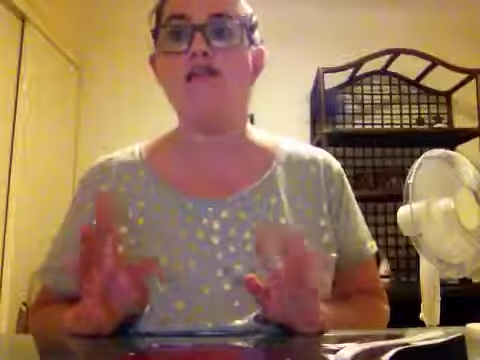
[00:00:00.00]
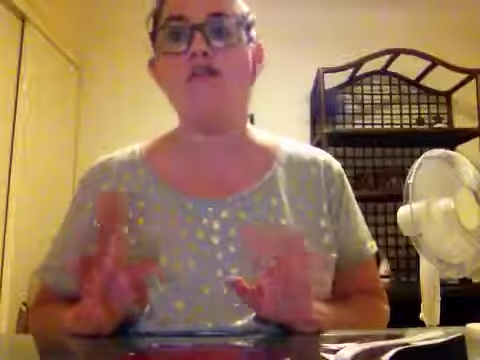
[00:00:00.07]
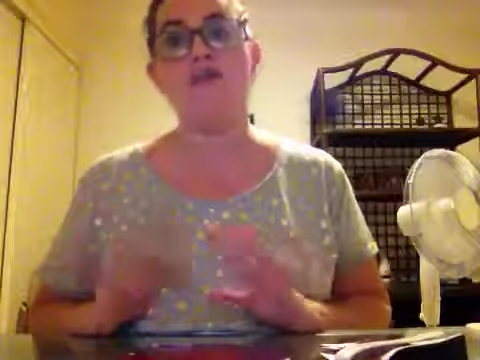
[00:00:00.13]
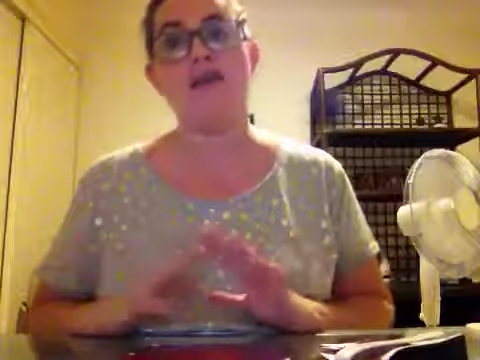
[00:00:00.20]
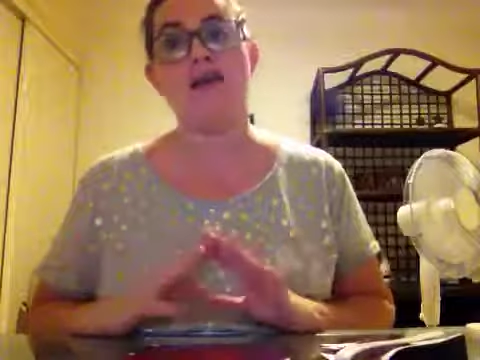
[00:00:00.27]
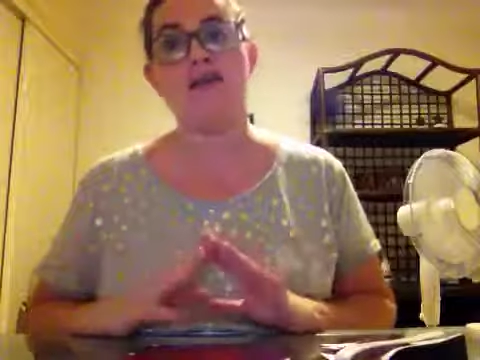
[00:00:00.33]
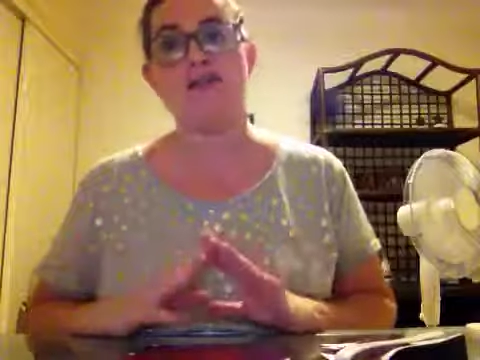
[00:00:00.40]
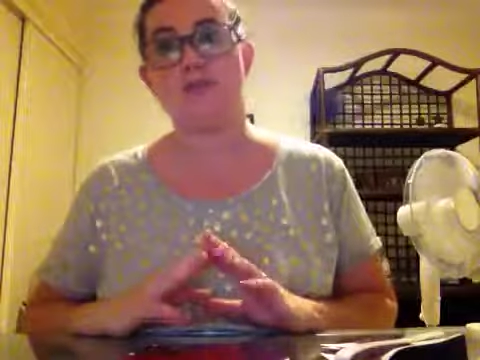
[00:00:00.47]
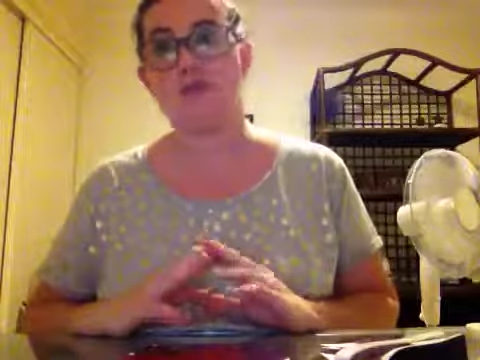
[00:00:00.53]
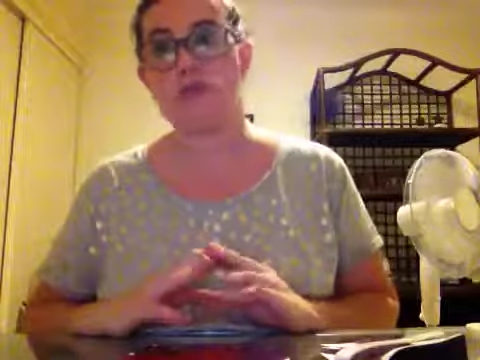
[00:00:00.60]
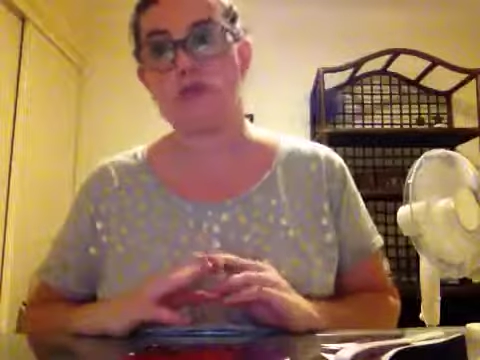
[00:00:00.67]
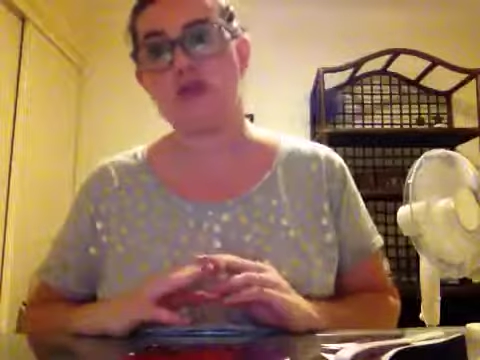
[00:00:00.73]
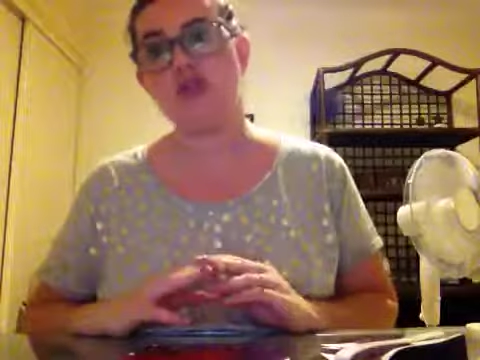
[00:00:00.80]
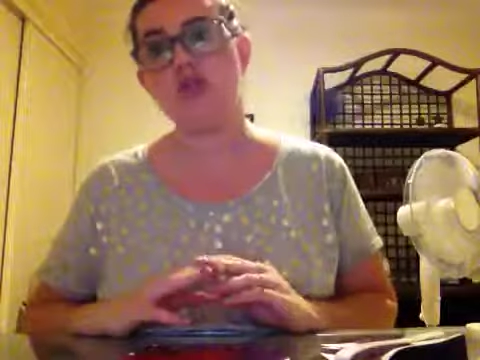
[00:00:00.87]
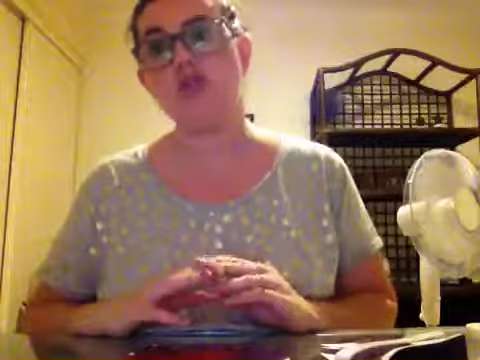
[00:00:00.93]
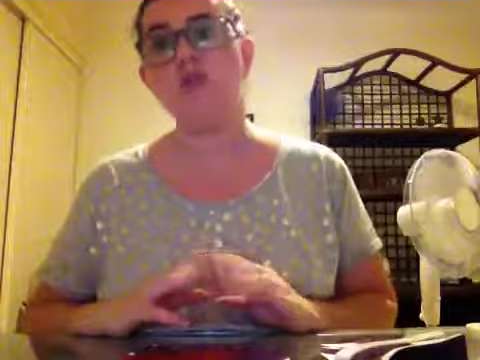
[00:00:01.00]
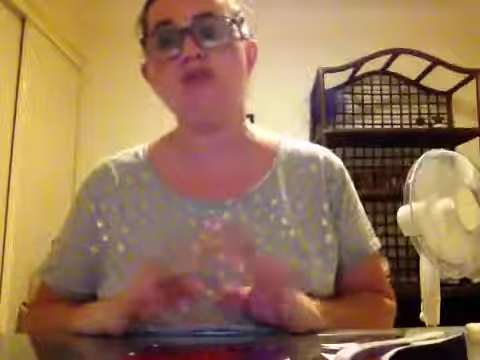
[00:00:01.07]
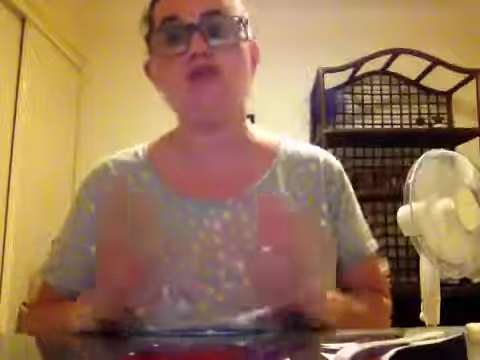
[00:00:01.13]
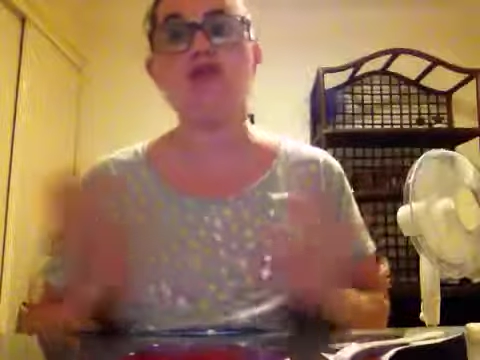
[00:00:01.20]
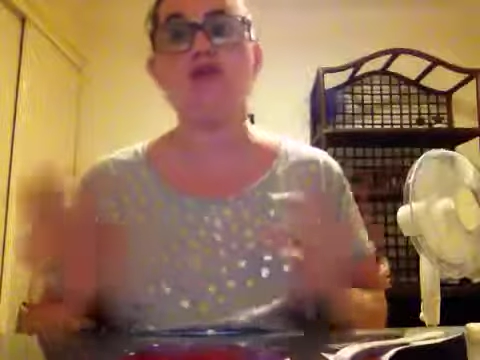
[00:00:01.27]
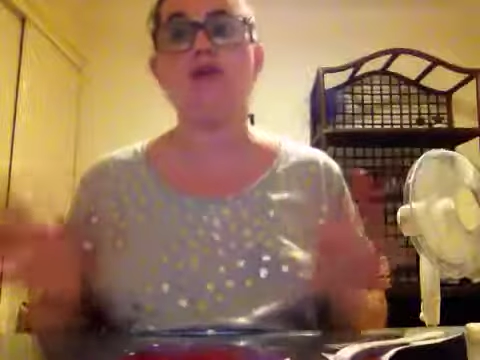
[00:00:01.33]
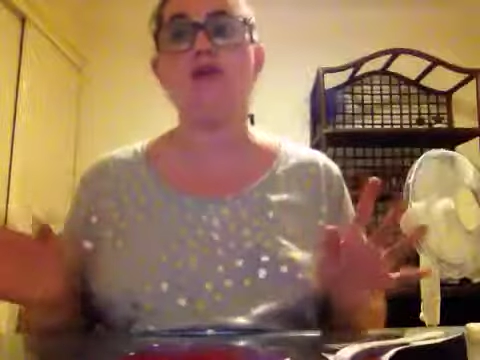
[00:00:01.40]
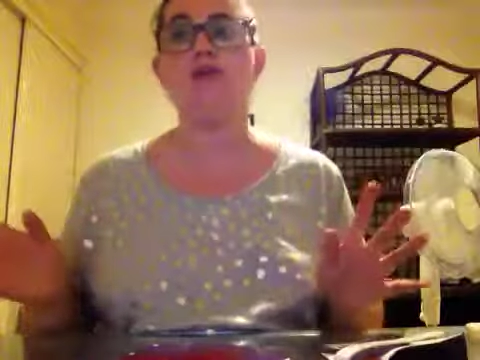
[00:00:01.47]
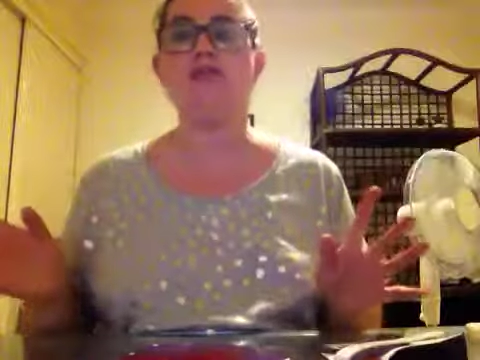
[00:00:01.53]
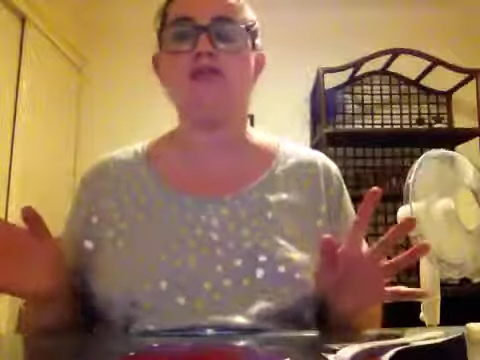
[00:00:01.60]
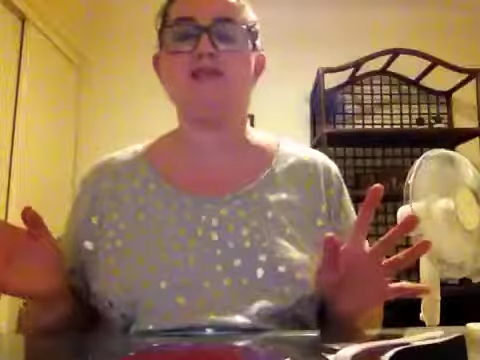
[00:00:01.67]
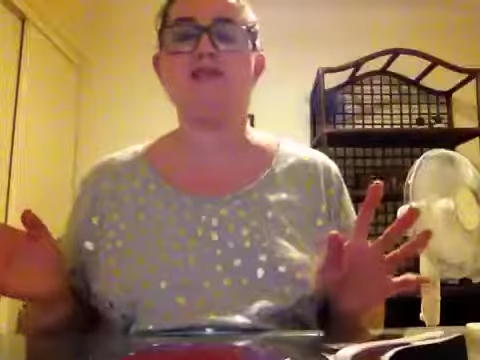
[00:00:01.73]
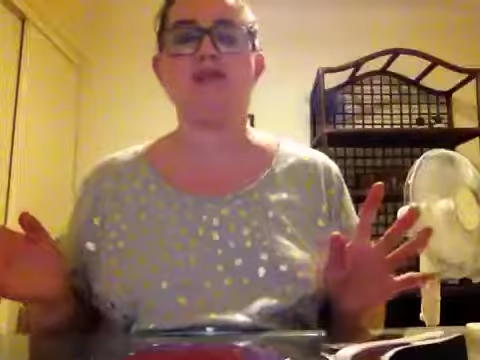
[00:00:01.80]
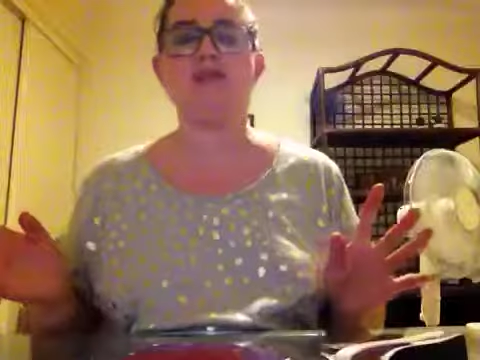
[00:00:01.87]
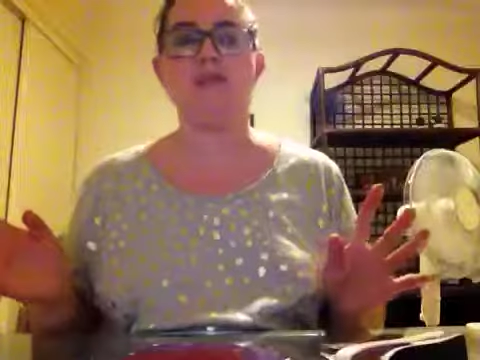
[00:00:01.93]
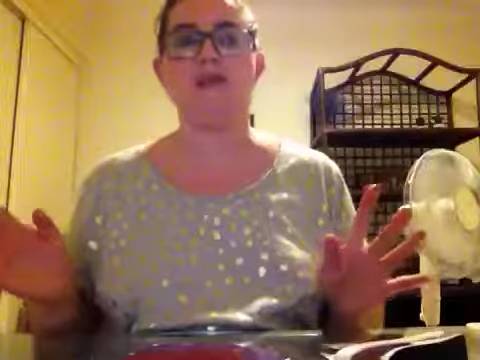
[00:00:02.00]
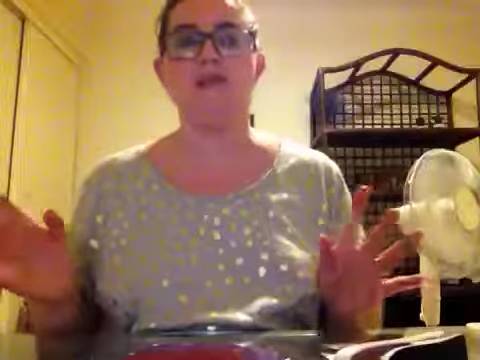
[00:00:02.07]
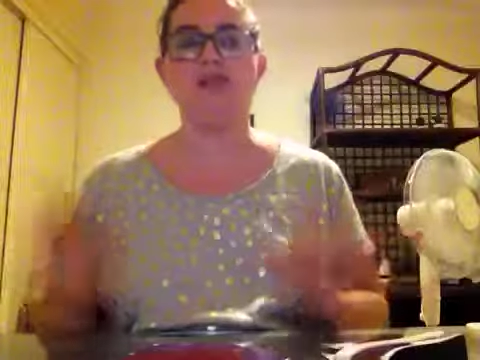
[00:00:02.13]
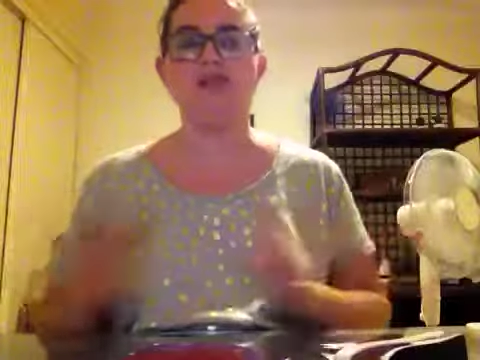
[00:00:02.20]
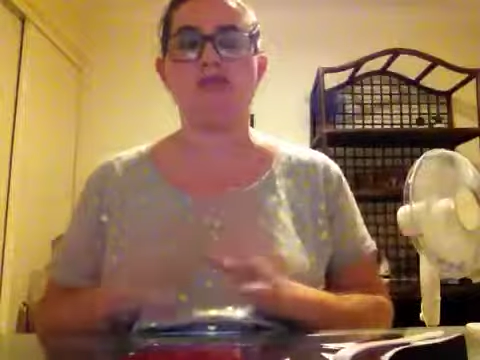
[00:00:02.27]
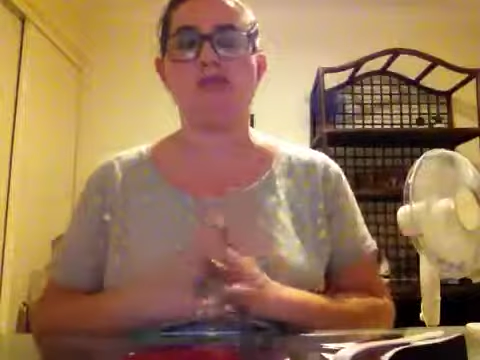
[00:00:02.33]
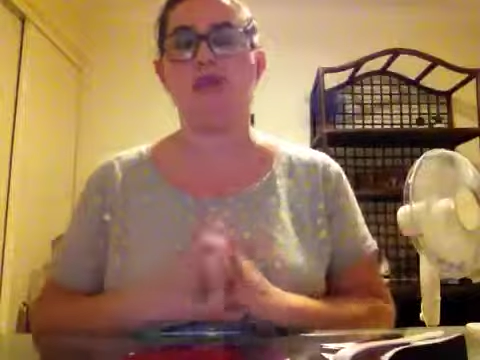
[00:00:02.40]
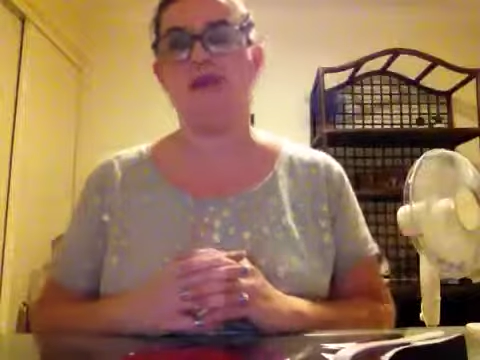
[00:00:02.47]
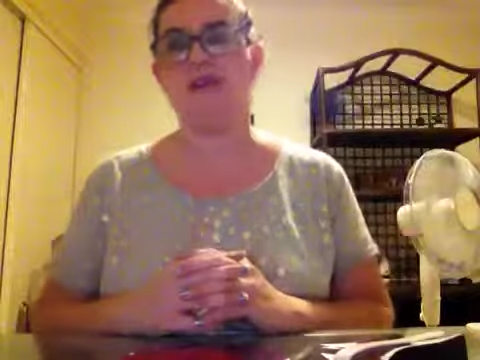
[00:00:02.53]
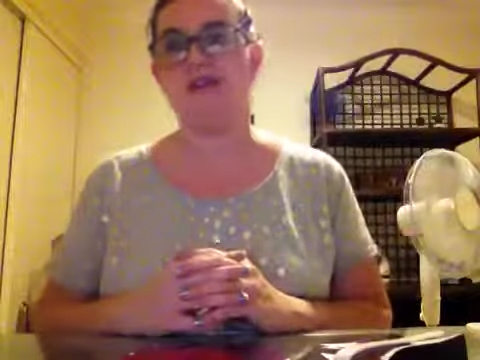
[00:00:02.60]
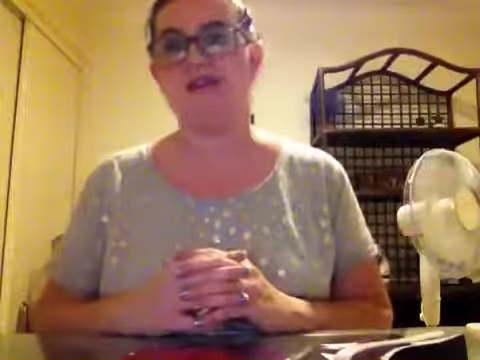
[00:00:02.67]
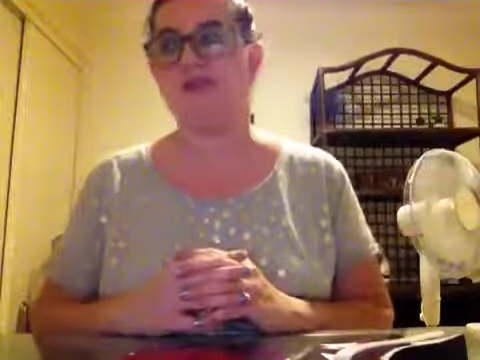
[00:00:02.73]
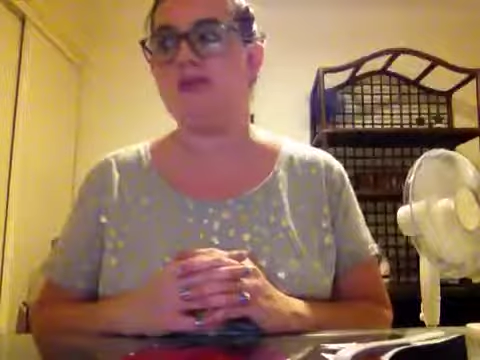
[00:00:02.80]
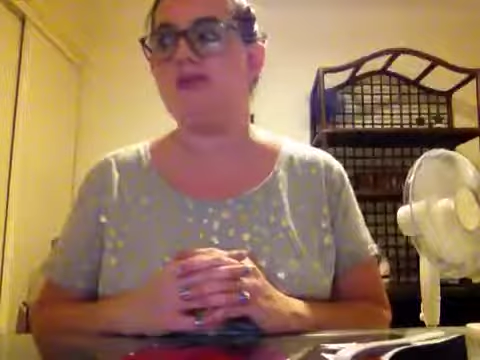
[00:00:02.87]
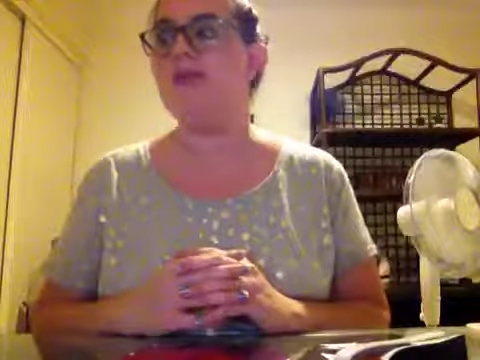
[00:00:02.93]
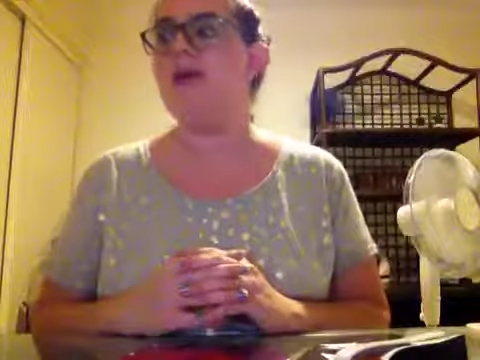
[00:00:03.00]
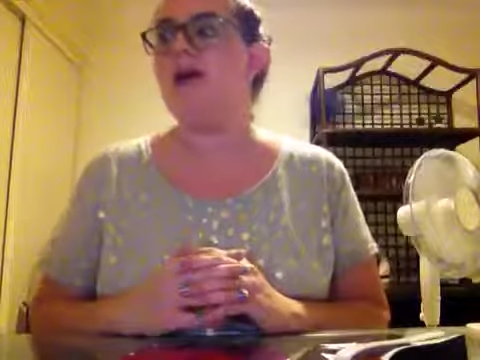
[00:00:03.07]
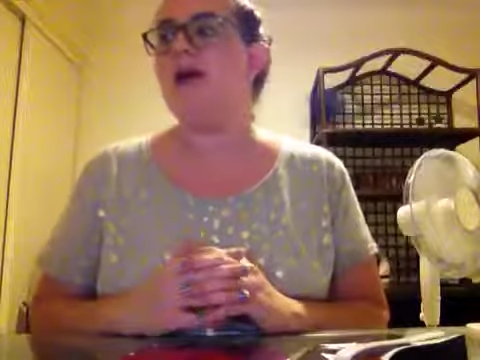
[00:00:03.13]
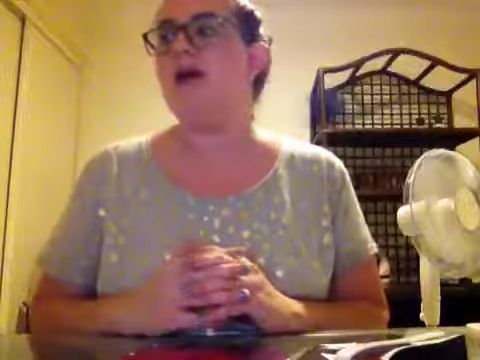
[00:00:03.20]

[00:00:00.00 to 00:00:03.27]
on my husband Mitchell, which I don't mind spending that much money on my husband,